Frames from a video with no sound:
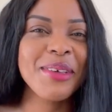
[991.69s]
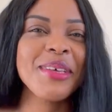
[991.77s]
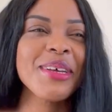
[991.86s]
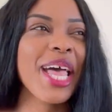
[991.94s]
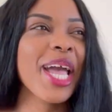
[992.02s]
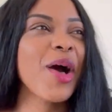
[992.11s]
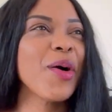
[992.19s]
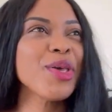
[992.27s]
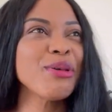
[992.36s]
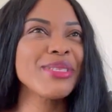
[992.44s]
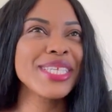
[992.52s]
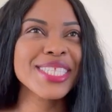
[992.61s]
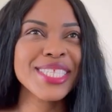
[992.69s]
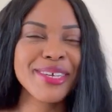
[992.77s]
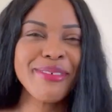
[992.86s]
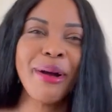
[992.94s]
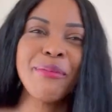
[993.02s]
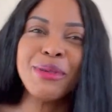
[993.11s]
They're like, oh, use this
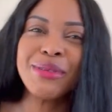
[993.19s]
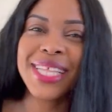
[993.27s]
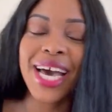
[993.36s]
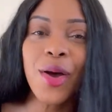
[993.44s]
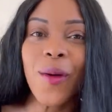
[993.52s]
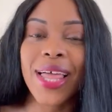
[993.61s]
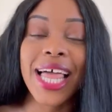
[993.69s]
serum, use that oil.